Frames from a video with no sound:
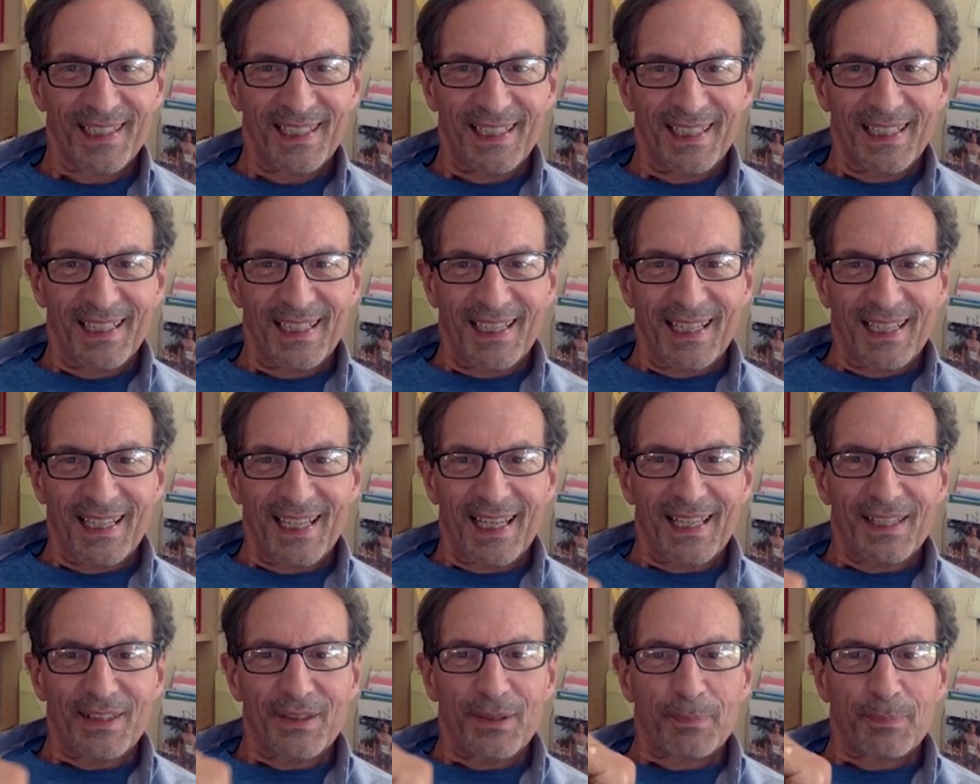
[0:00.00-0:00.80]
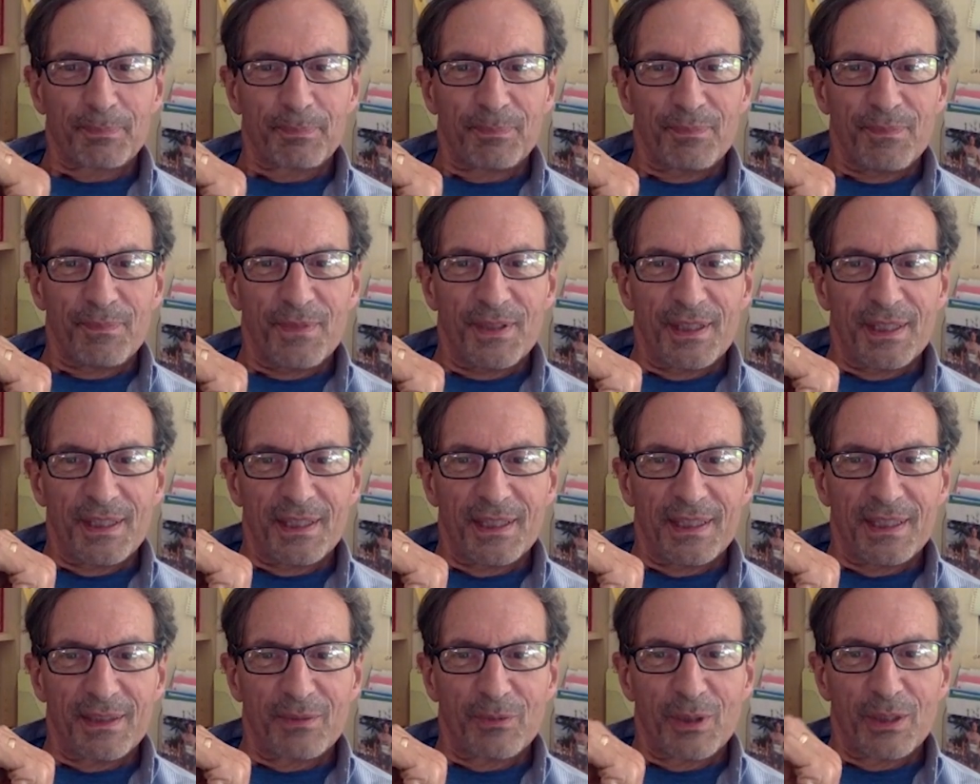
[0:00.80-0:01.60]
Mm-hmm. And the,
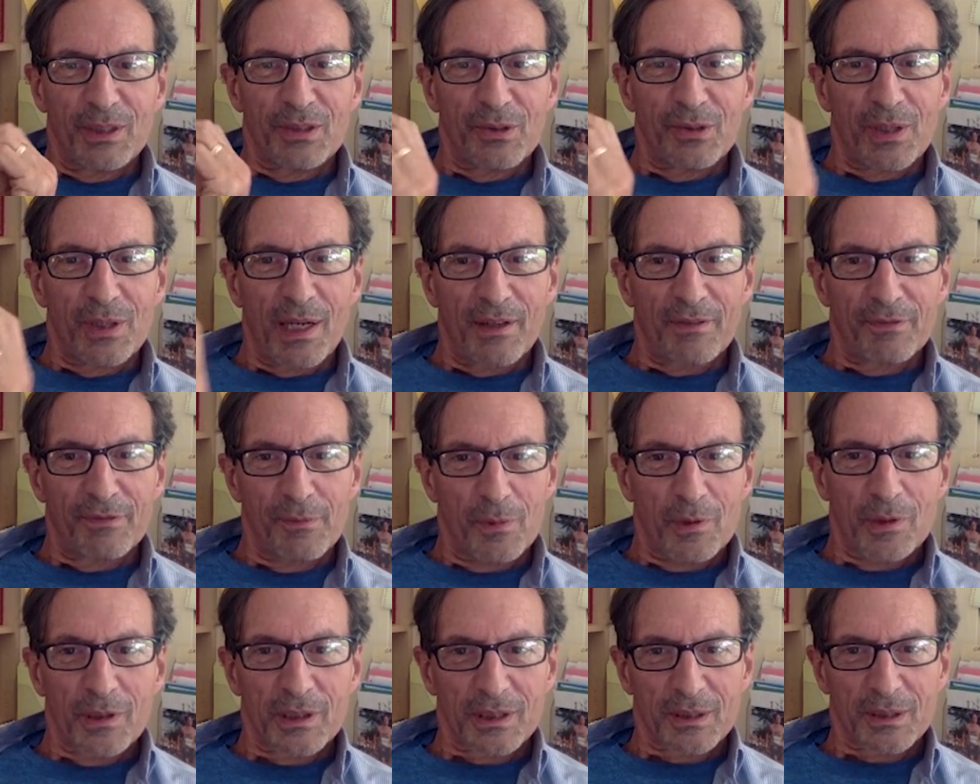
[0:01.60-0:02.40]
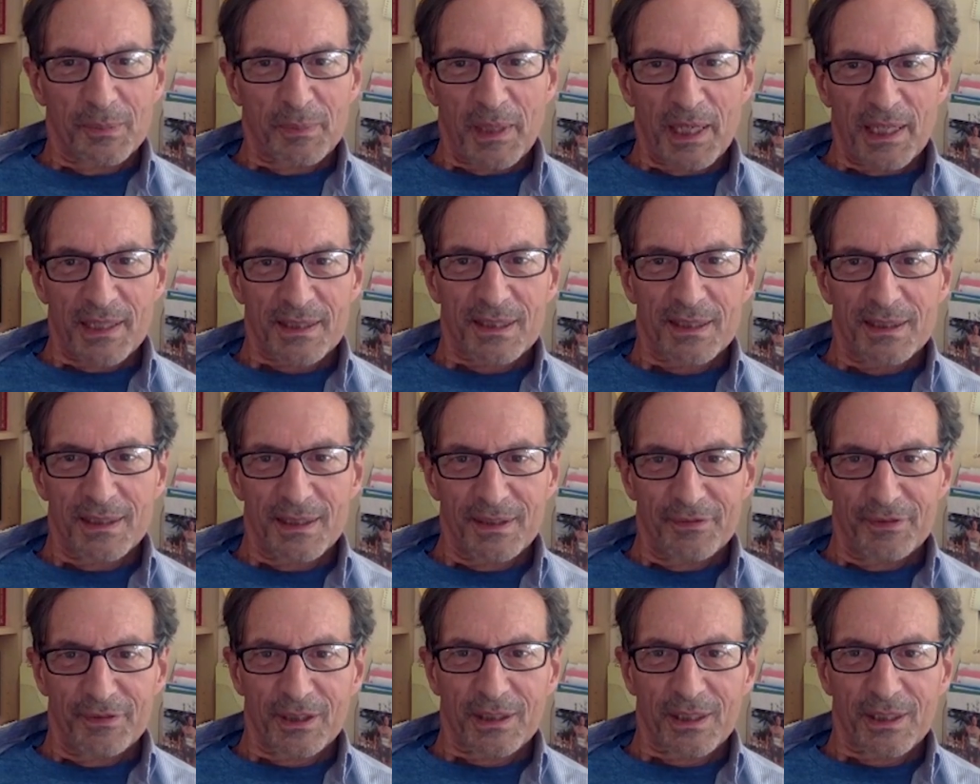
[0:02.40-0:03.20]
the when you have more capacity
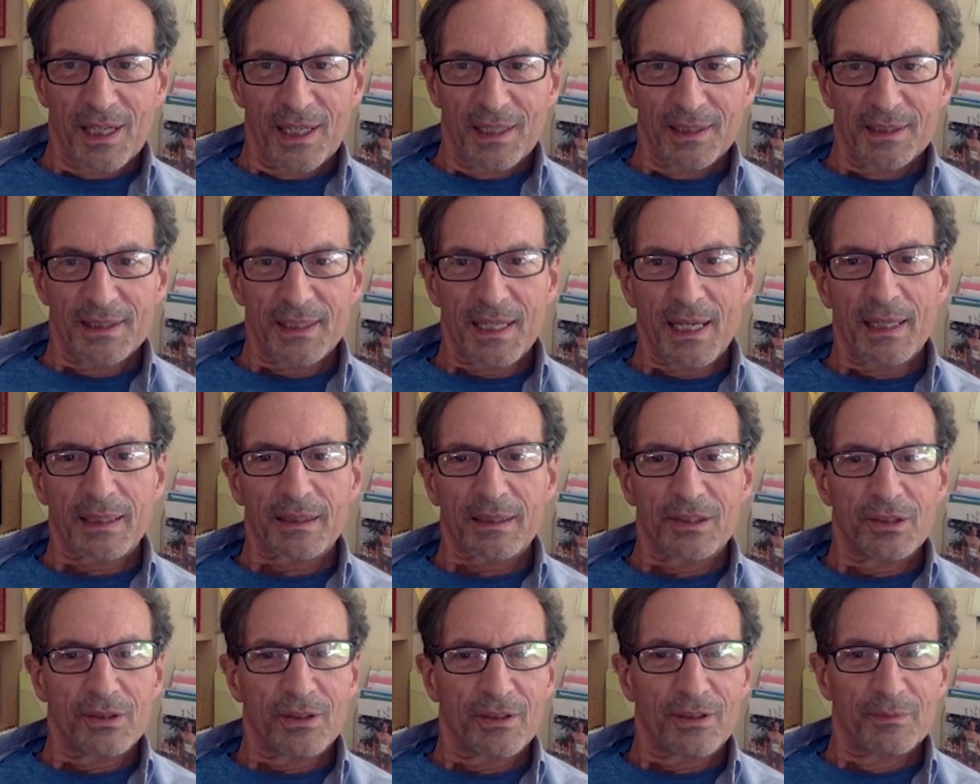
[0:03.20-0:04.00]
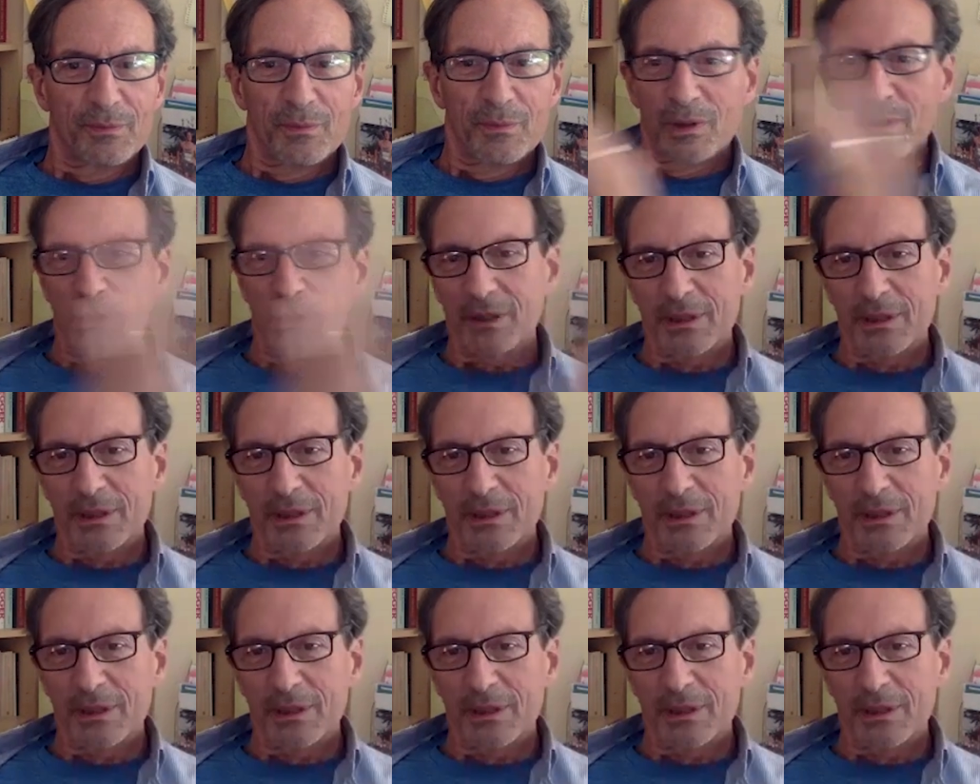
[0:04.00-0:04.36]
for contact, you have more